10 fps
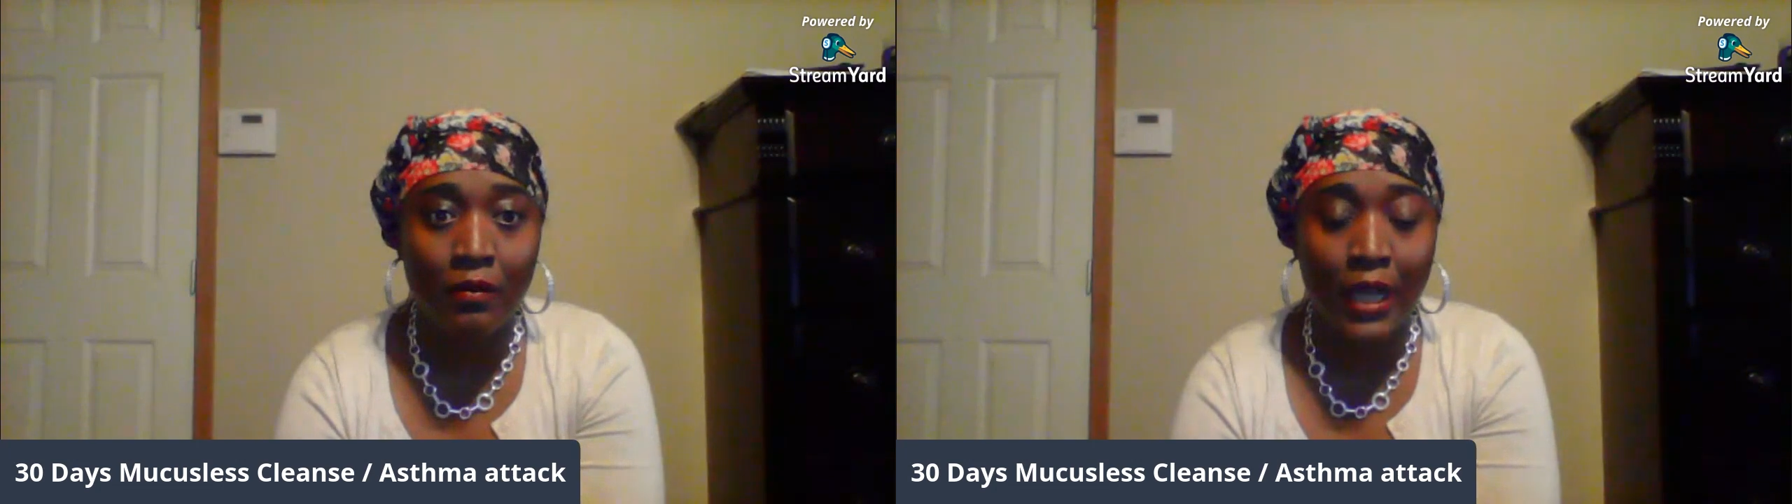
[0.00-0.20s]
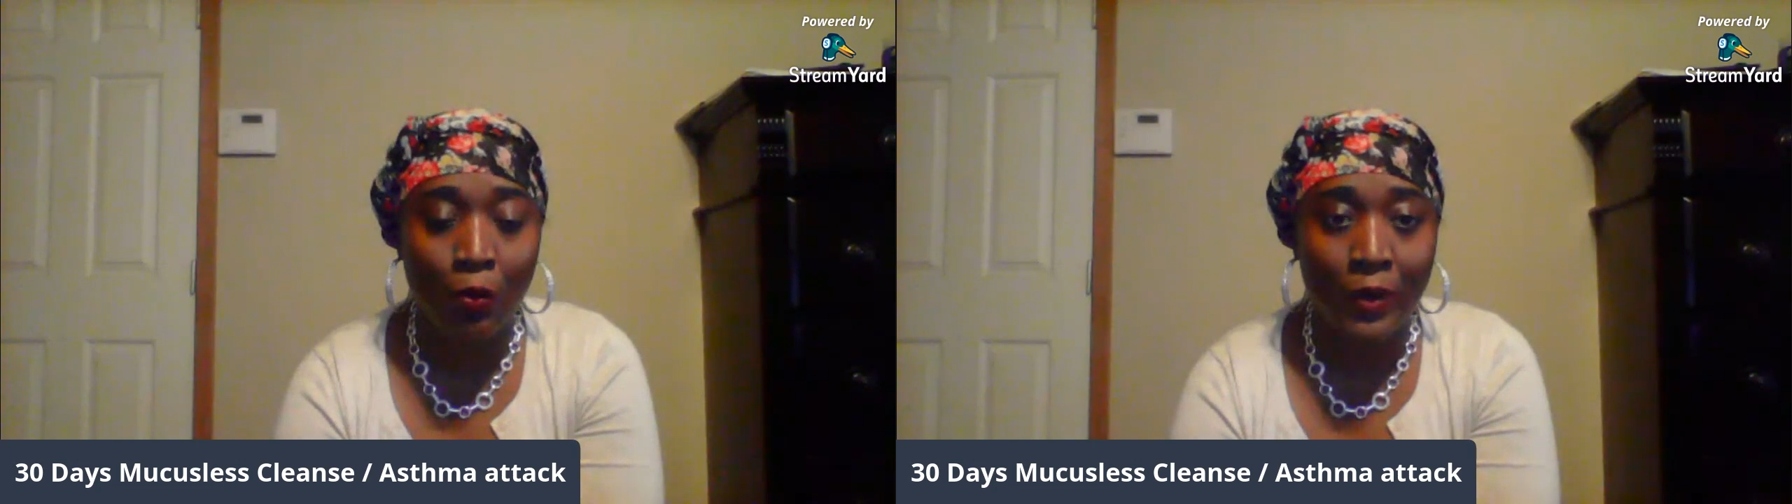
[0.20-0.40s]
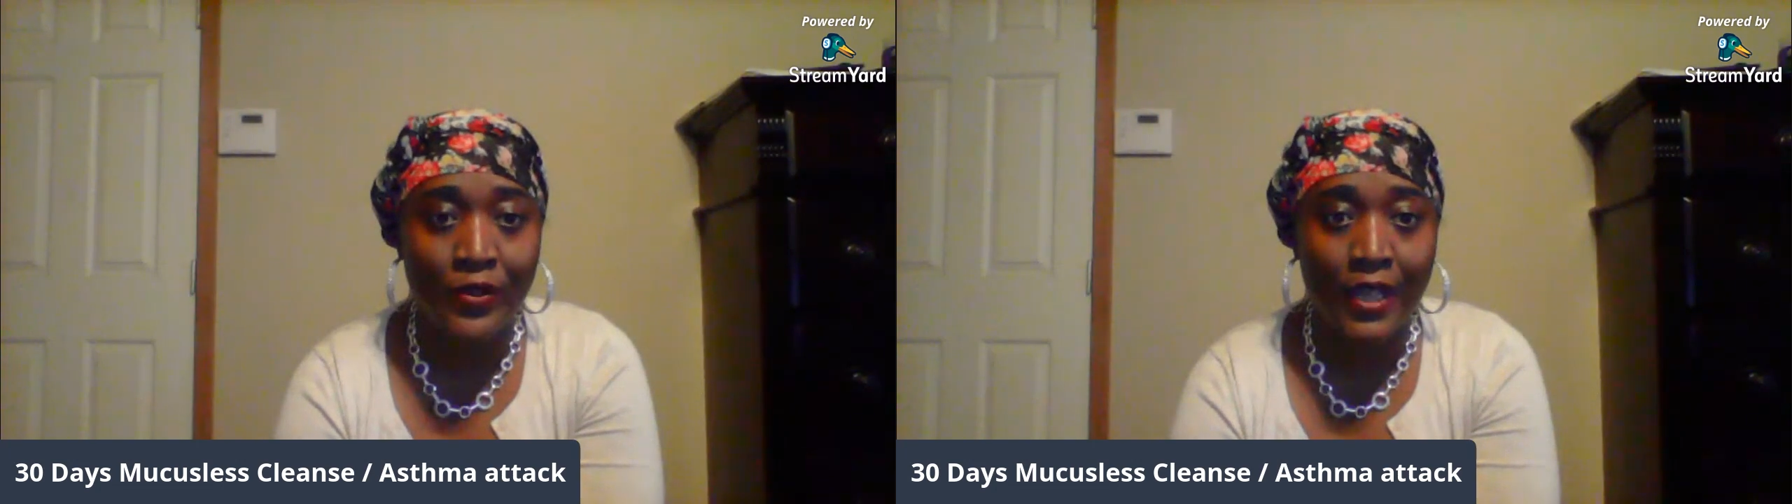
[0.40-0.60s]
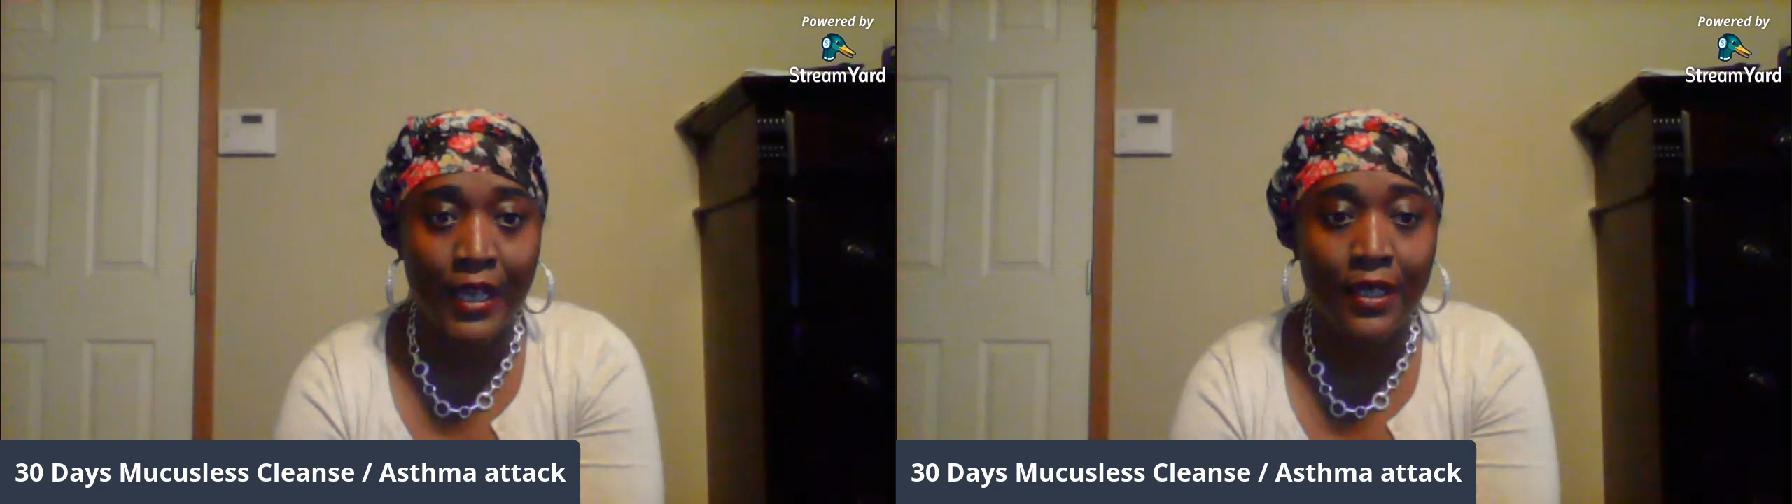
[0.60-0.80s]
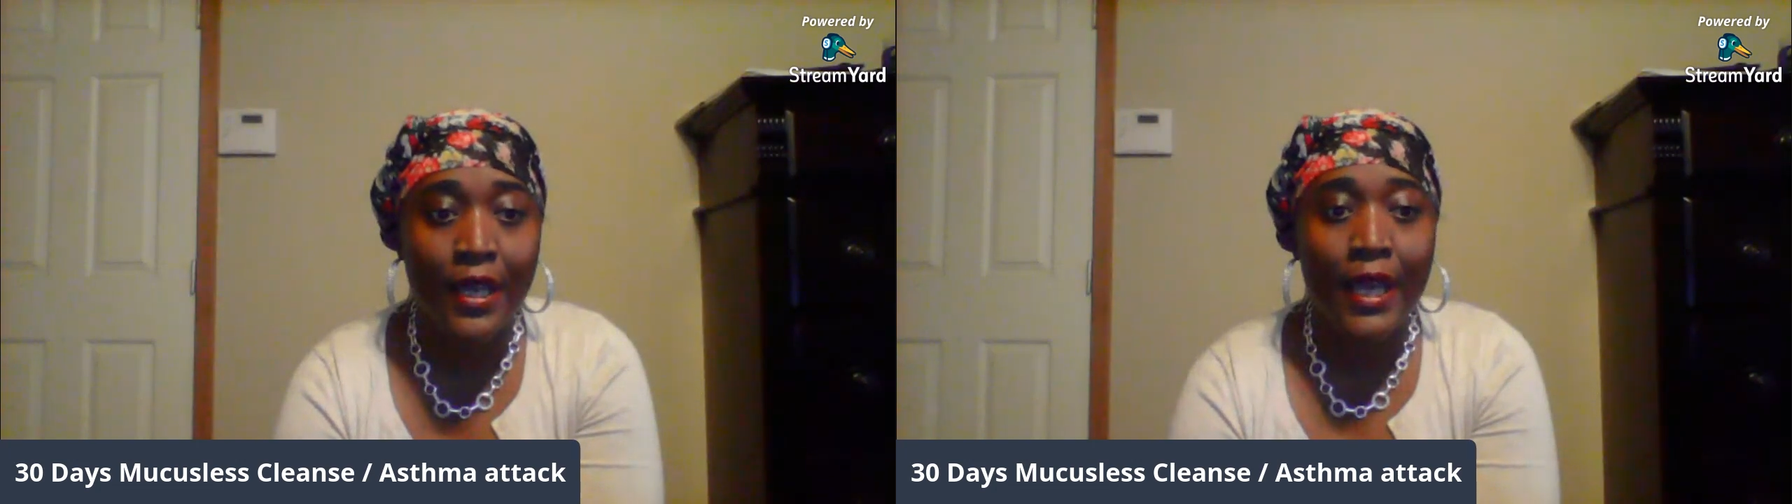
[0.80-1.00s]

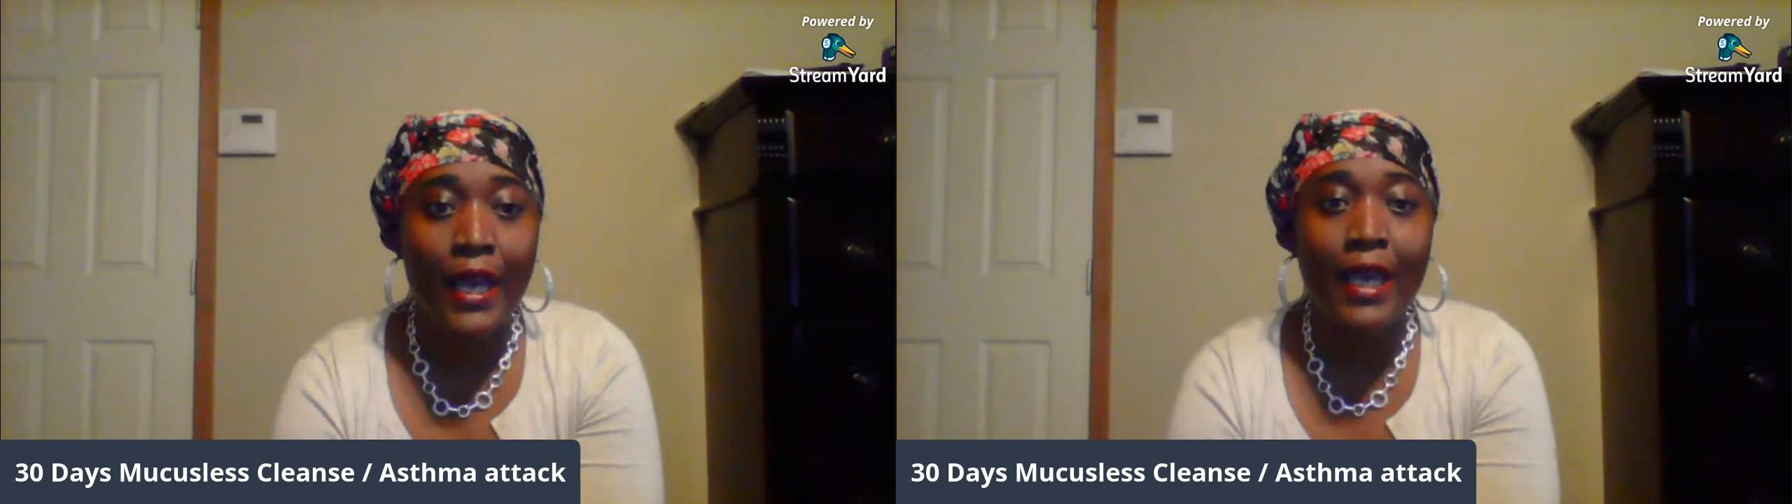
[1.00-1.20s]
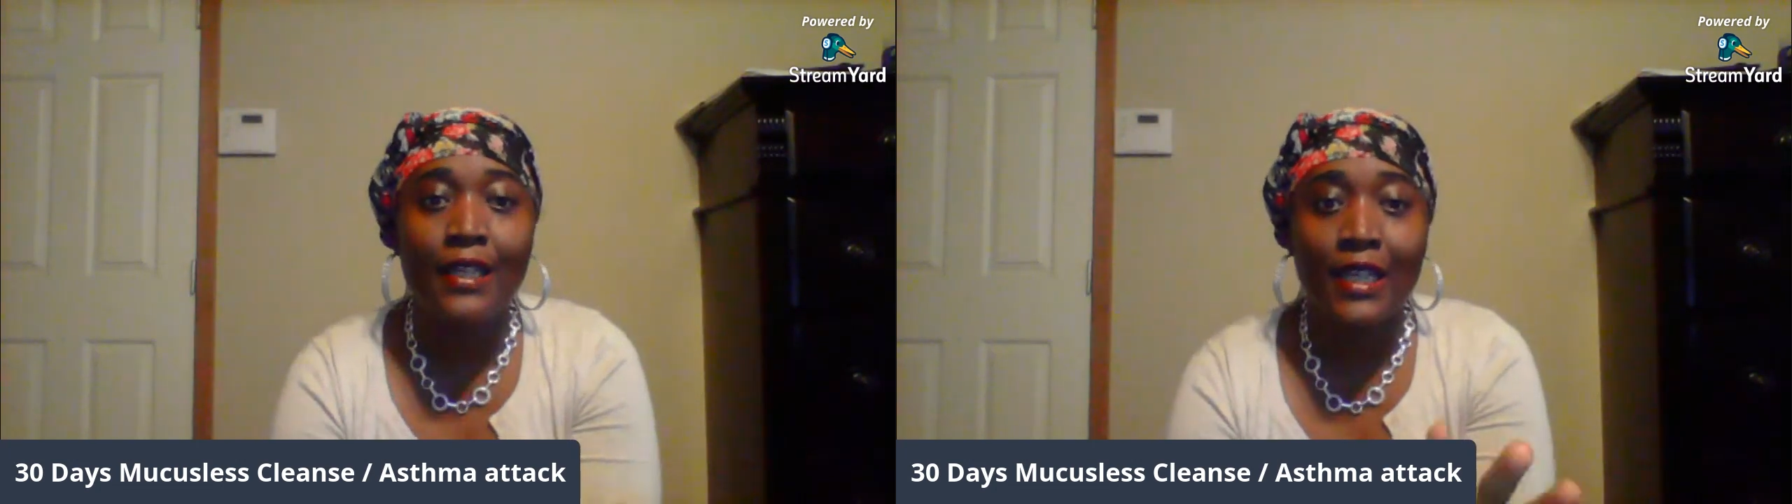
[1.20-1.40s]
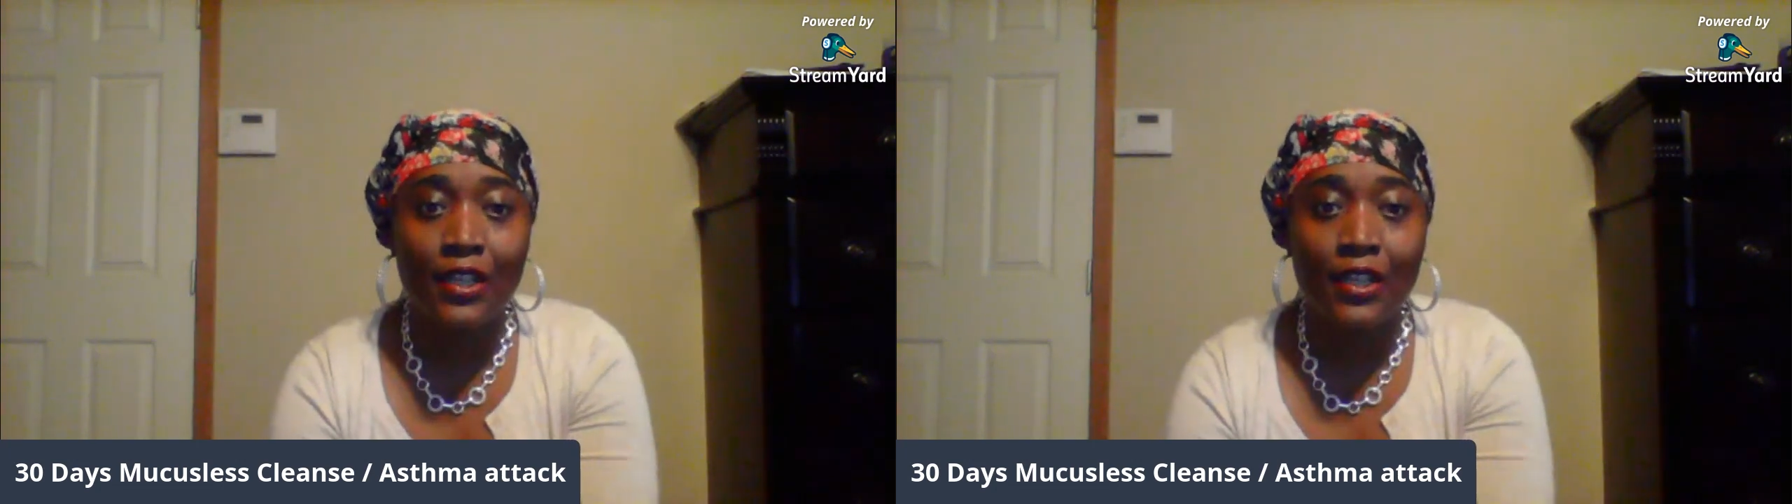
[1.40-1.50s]
website, and the